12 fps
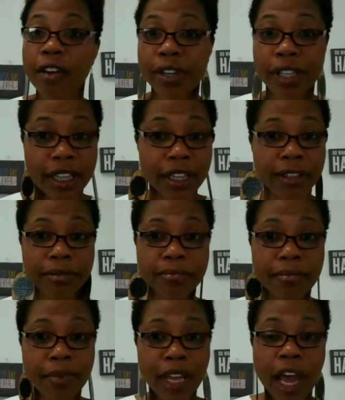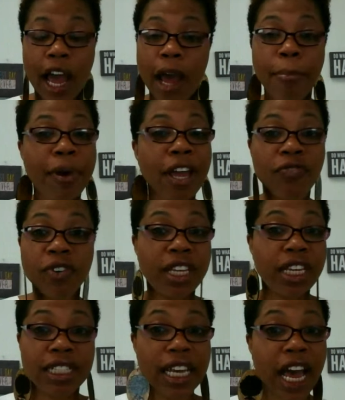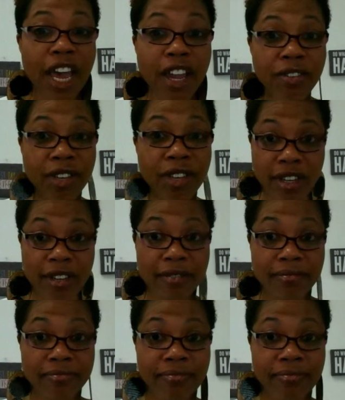everything. I paid for the entire thing.